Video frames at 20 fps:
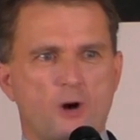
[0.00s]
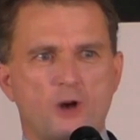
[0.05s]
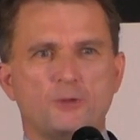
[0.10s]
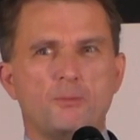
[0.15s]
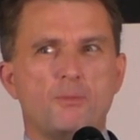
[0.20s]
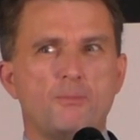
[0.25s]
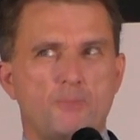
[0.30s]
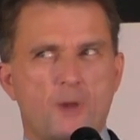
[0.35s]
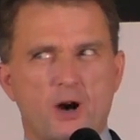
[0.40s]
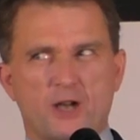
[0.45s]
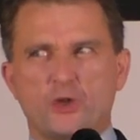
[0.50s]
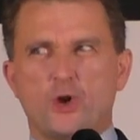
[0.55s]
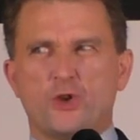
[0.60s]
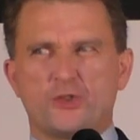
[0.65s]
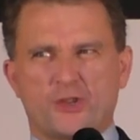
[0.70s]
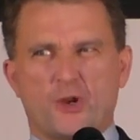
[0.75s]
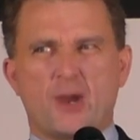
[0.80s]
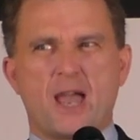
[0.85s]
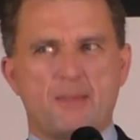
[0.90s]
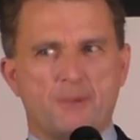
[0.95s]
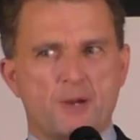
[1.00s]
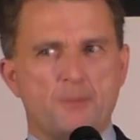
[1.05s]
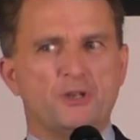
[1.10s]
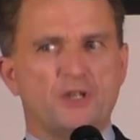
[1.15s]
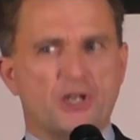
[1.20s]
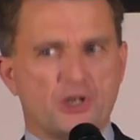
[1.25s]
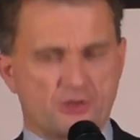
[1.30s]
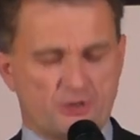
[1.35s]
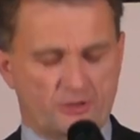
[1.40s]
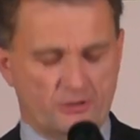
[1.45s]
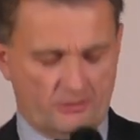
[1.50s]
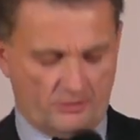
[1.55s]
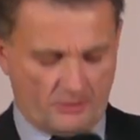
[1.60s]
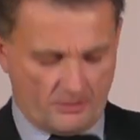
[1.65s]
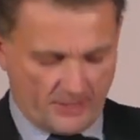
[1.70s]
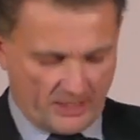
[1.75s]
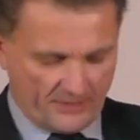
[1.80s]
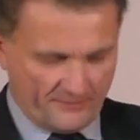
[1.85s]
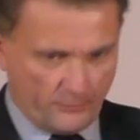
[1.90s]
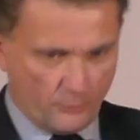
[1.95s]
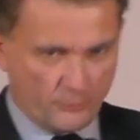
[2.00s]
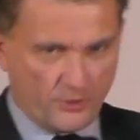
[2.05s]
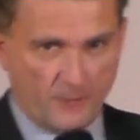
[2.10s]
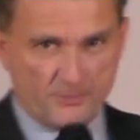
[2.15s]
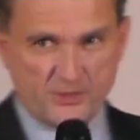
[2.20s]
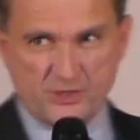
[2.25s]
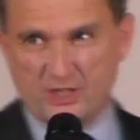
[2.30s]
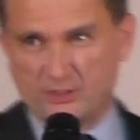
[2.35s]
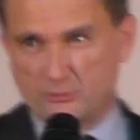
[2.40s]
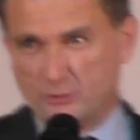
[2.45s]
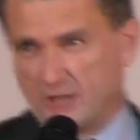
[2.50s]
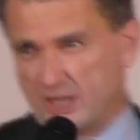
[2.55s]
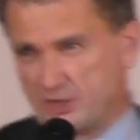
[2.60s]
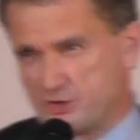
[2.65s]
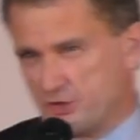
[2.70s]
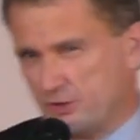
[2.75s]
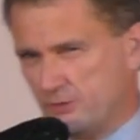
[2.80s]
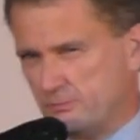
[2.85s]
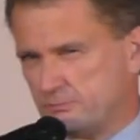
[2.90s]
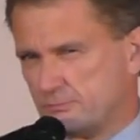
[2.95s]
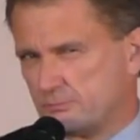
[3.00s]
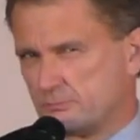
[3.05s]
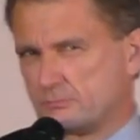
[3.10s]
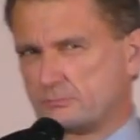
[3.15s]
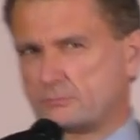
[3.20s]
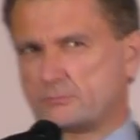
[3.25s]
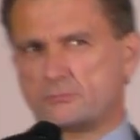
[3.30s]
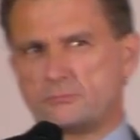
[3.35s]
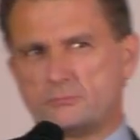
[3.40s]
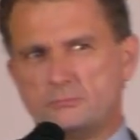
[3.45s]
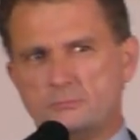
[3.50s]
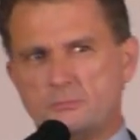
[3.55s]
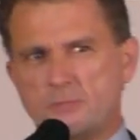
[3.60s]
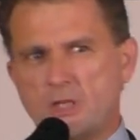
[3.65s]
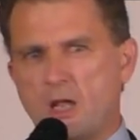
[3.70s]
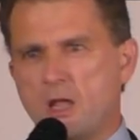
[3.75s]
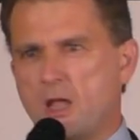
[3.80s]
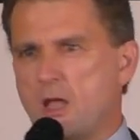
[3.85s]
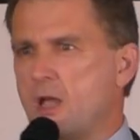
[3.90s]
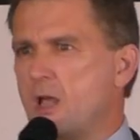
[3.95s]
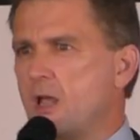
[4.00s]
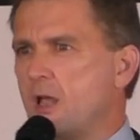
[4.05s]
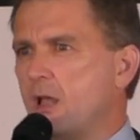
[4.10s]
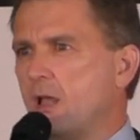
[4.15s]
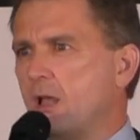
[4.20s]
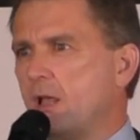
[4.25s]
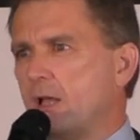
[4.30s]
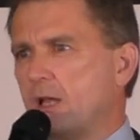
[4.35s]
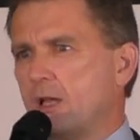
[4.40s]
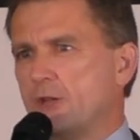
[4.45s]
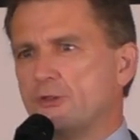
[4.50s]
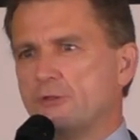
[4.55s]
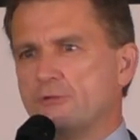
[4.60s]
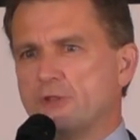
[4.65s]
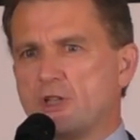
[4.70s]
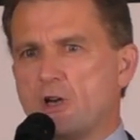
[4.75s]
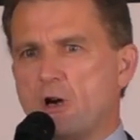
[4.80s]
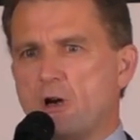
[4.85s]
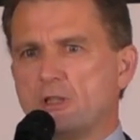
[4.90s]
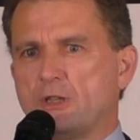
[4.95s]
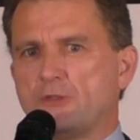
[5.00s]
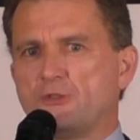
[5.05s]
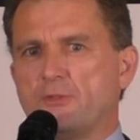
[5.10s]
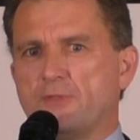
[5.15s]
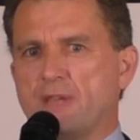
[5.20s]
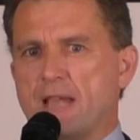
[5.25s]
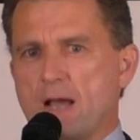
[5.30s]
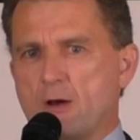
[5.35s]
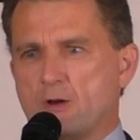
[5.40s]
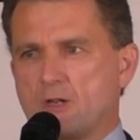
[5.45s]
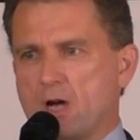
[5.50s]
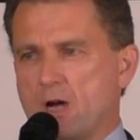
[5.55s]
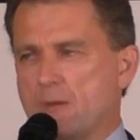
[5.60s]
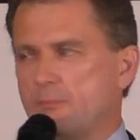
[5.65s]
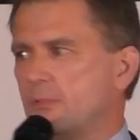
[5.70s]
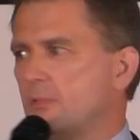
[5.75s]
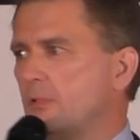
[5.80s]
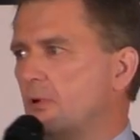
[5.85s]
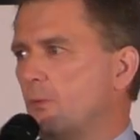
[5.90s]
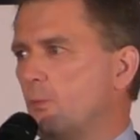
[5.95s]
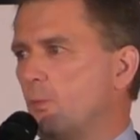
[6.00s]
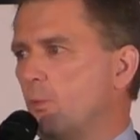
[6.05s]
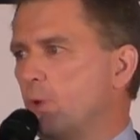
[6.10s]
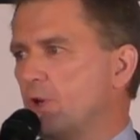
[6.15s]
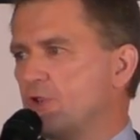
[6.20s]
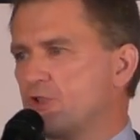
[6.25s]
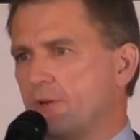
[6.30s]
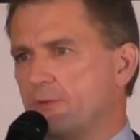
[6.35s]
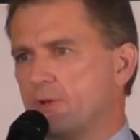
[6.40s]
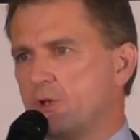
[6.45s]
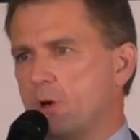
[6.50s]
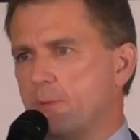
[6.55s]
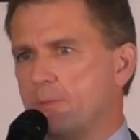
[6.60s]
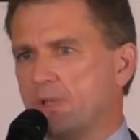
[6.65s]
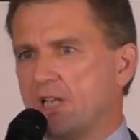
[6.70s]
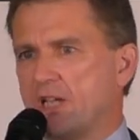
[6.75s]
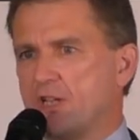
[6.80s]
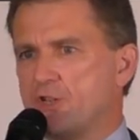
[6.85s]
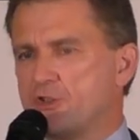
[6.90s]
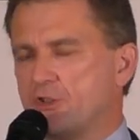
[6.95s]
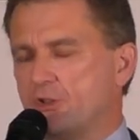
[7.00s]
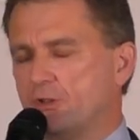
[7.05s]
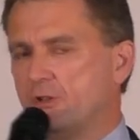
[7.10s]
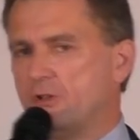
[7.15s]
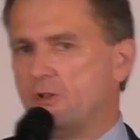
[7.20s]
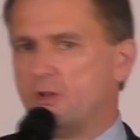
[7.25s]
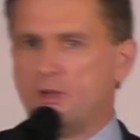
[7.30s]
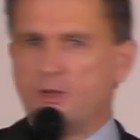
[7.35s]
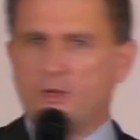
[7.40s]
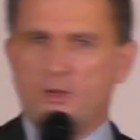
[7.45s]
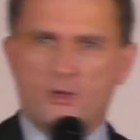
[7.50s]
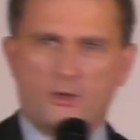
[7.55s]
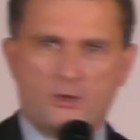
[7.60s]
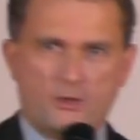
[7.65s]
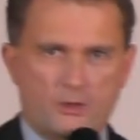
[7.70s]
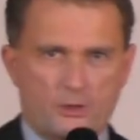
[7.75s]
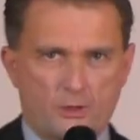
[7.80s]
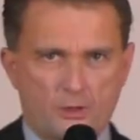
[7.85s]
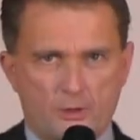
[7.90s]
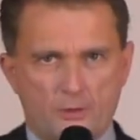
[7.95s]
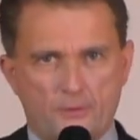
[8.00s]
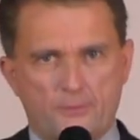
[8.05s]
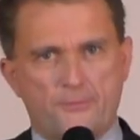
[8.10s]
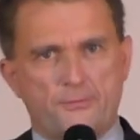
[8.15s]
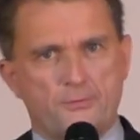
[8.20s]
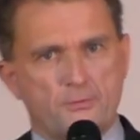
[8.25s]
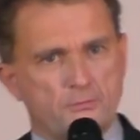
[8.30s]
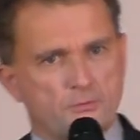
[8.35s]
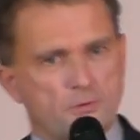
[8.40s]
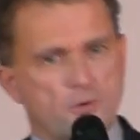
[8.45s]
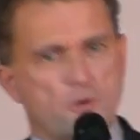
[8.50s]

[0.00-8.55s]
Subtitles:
My not so happy prediction about the forthcoming general election is that regardless of the outcome and whichever combination of